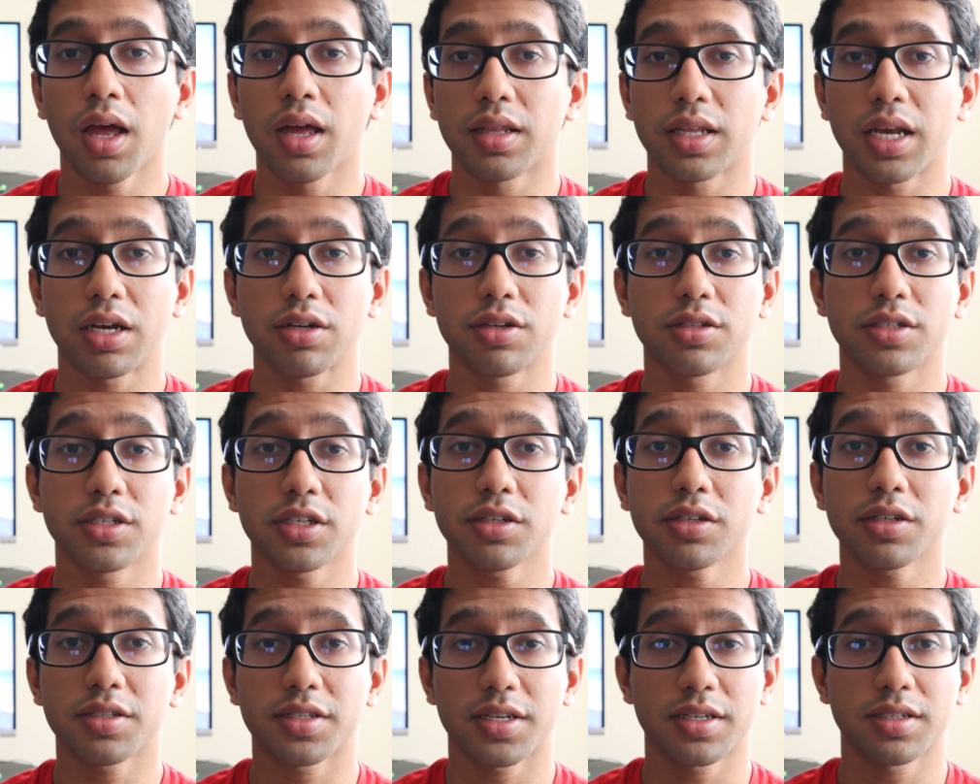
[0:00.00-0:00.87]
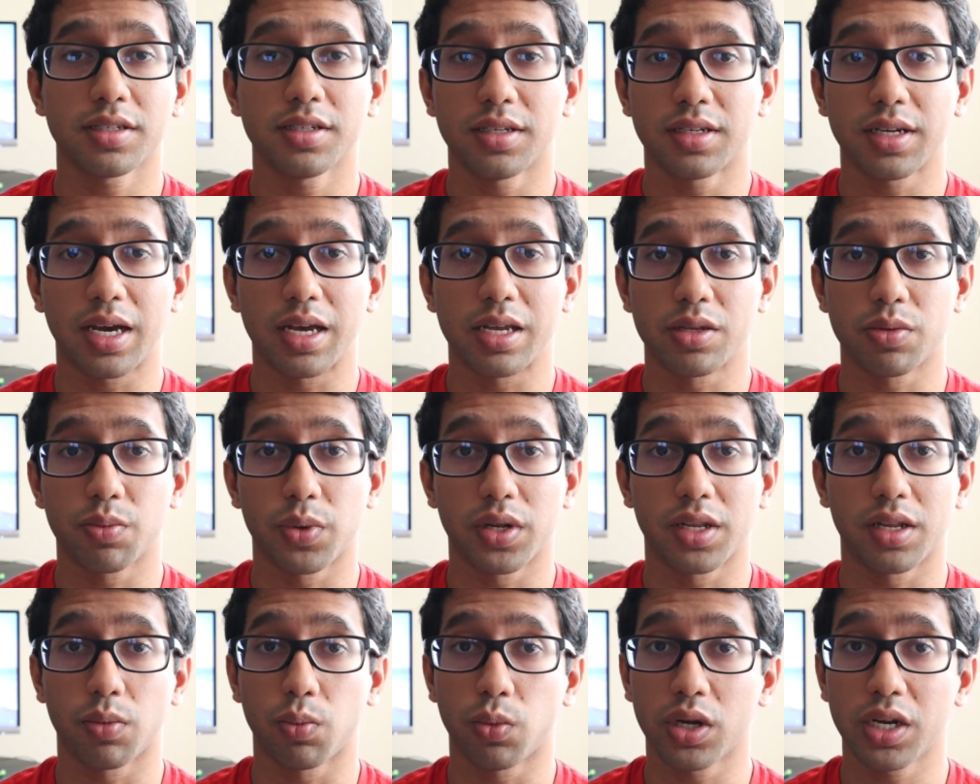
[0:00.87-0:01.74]
Now, the 0 to 60 times
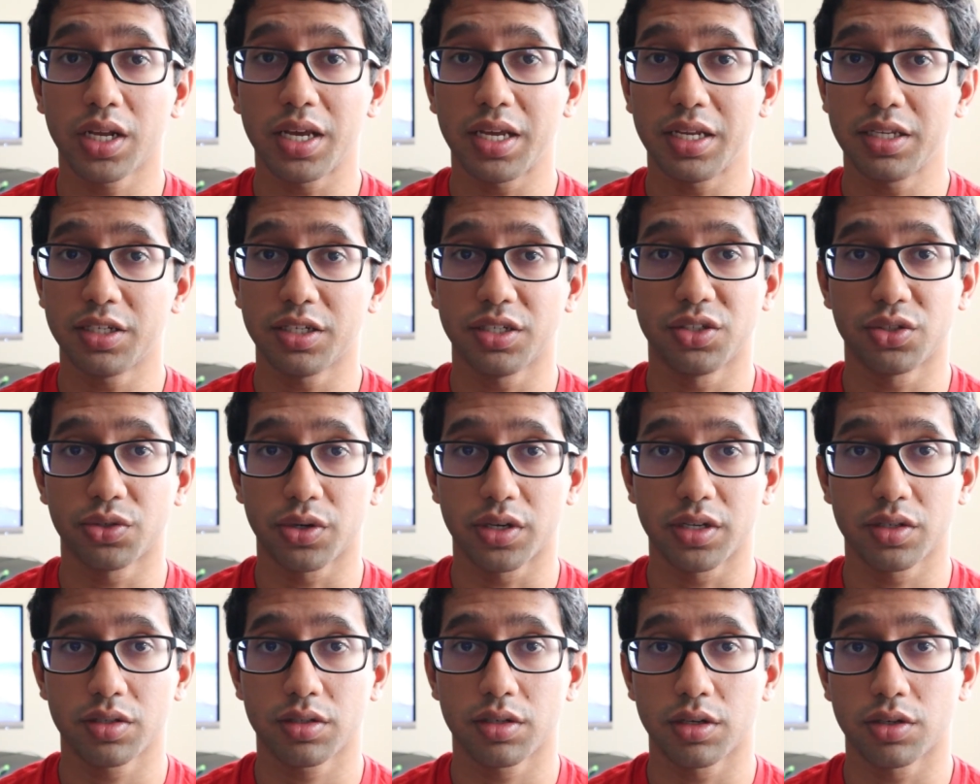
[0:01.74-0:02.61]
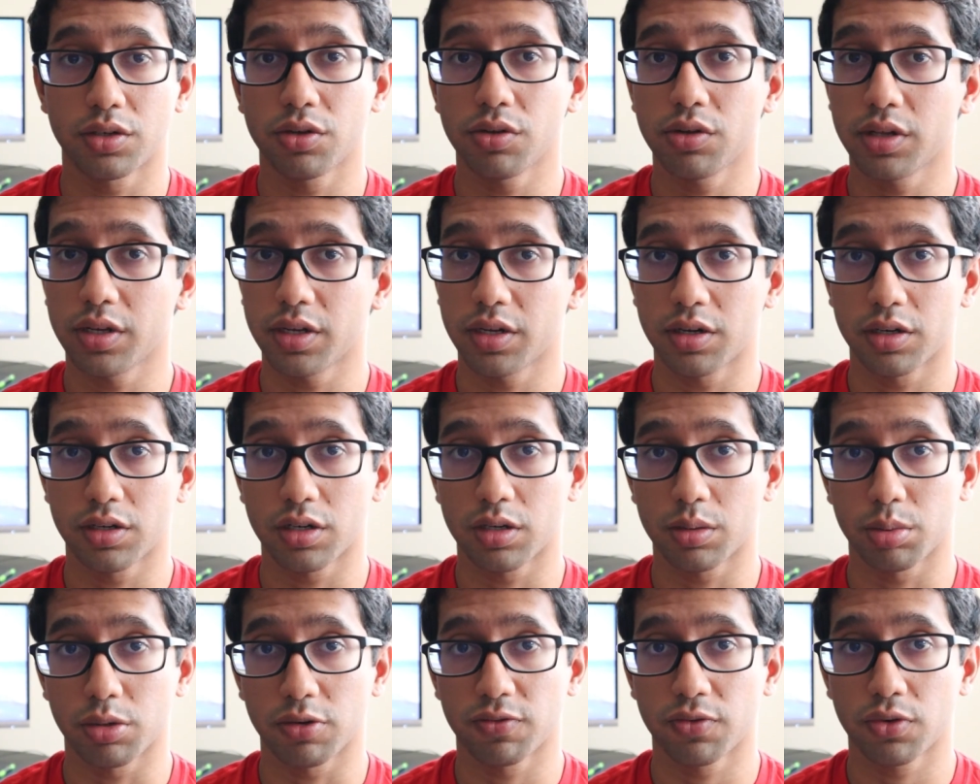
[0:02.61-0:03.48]
with the one engine choice, the 2-liter
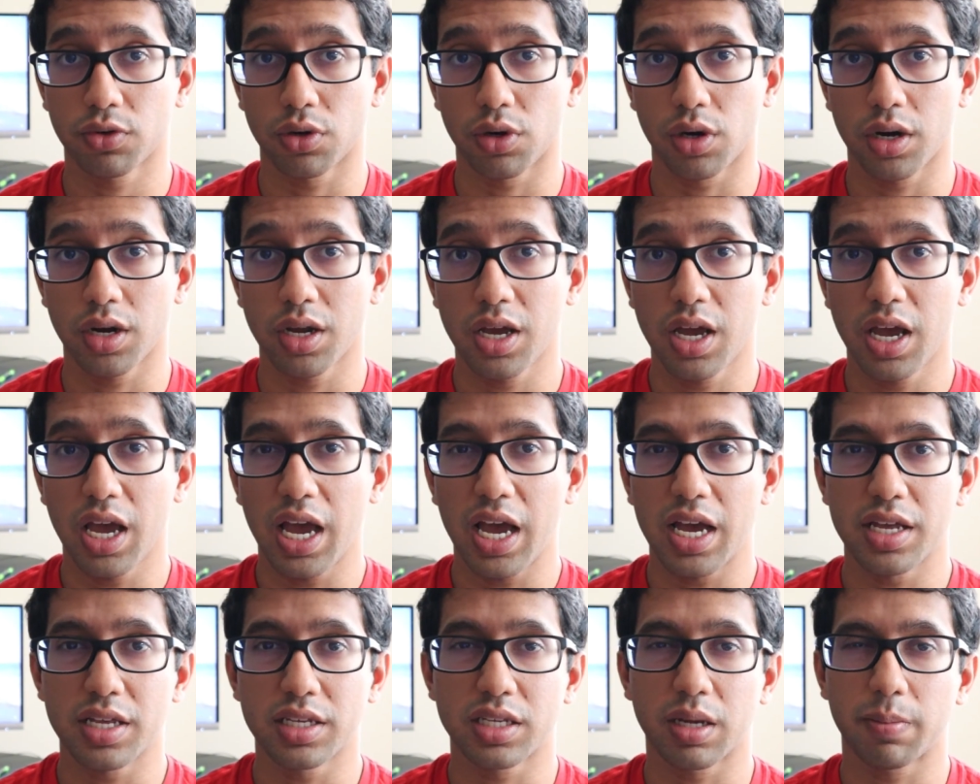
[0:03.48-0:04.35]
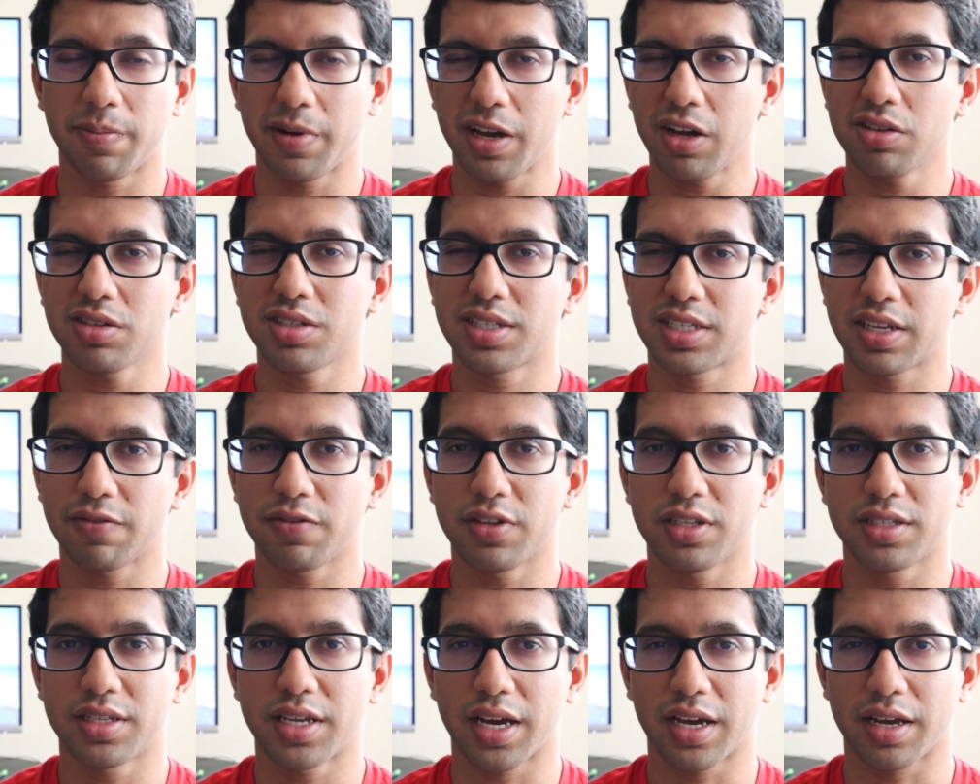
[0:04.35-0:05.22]
Turbo 4, is about
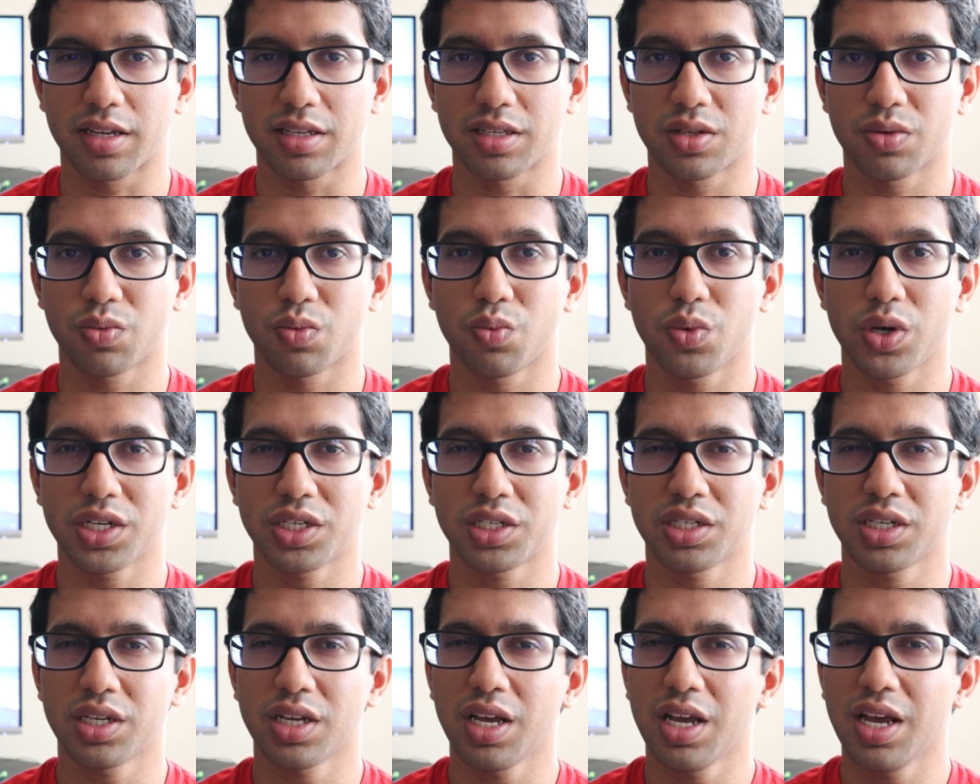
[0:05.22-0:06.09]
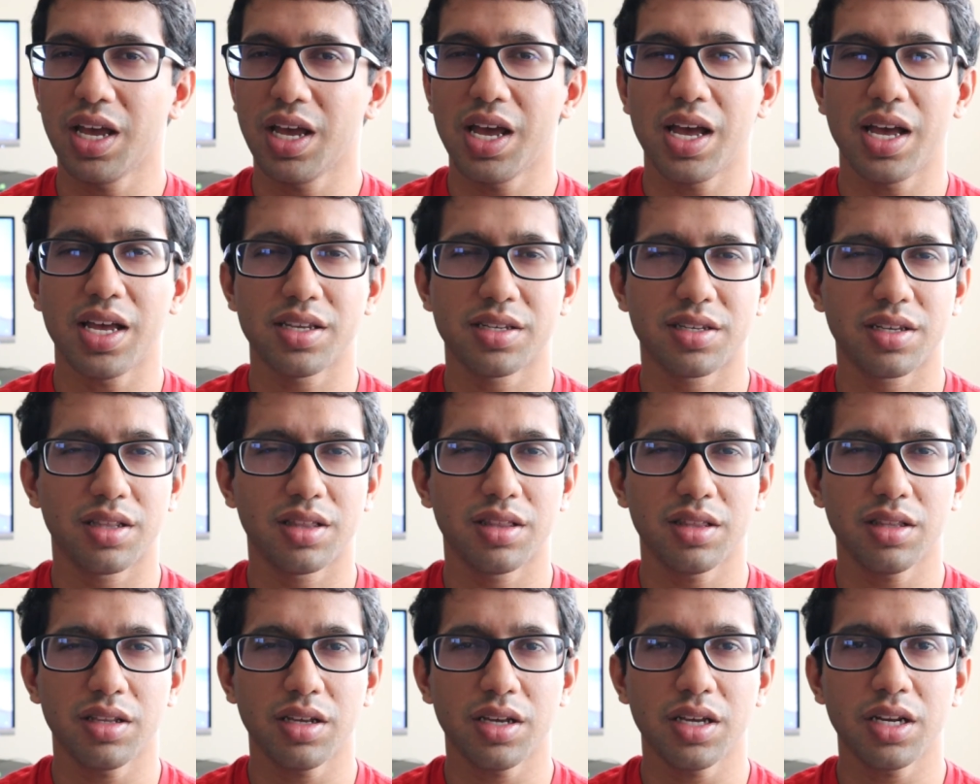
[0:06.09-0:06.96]
7 seconds, which is a
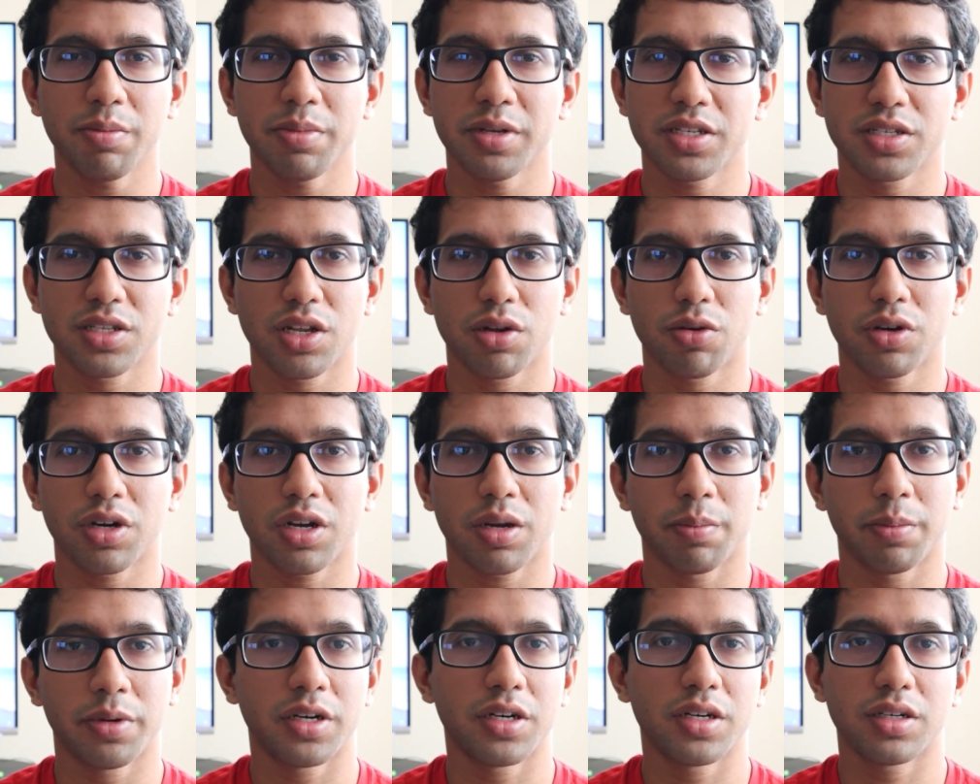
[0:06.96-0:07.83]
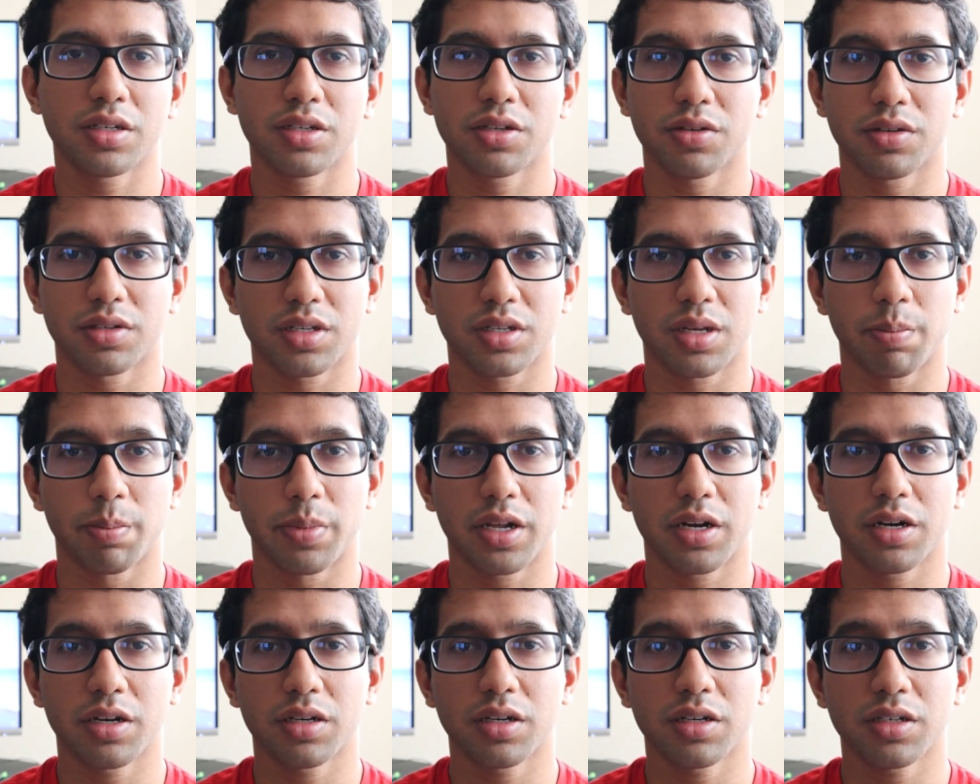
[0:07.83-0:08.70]
little bit slower compared to its
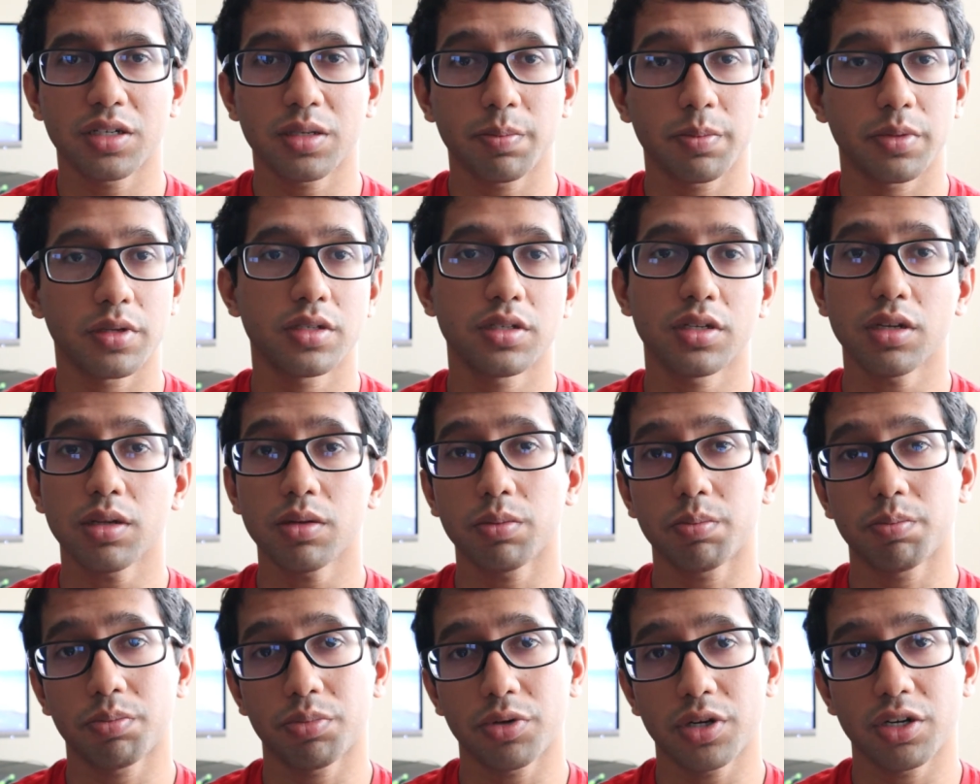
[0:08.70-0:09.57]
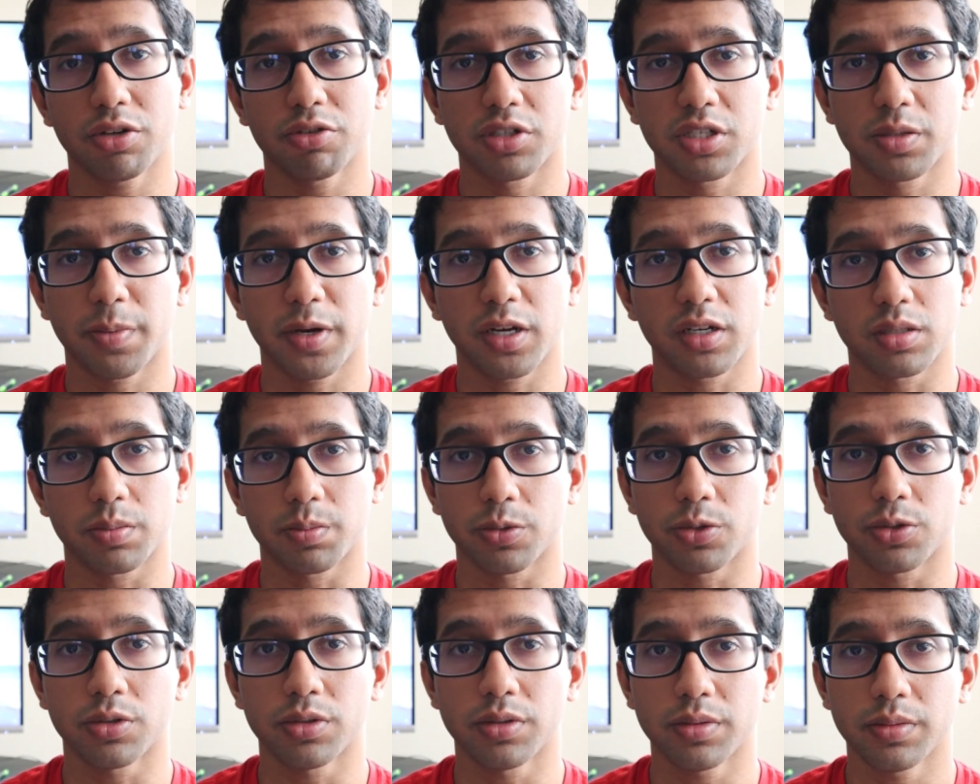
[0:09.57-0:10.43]
competitors, but still pretty
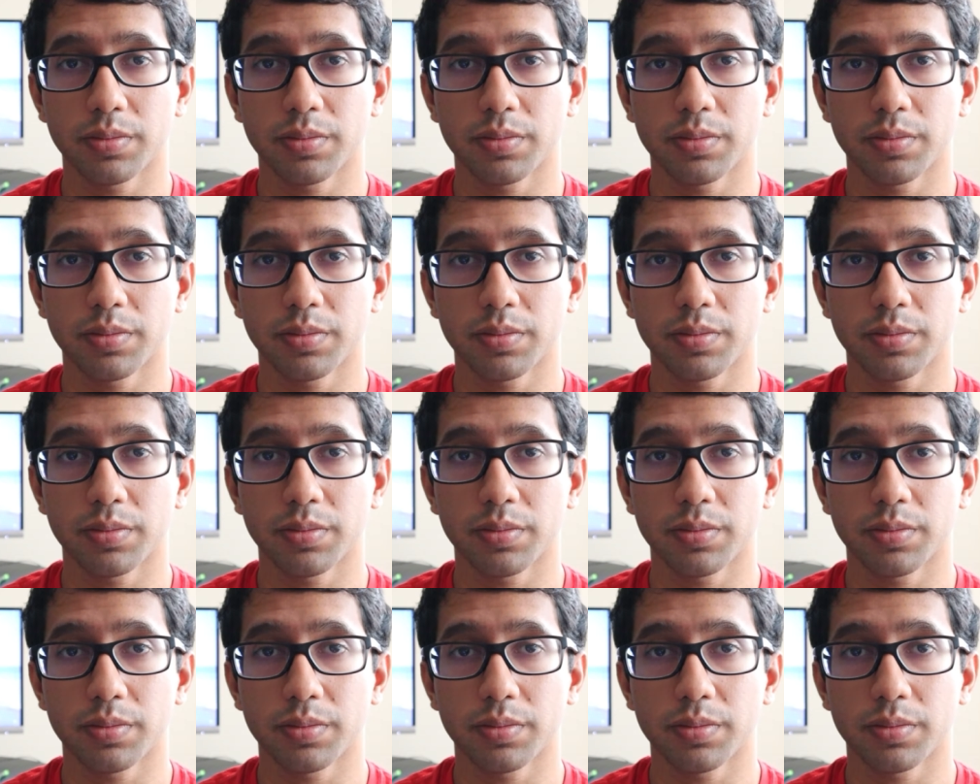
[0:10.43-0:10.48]
respectable.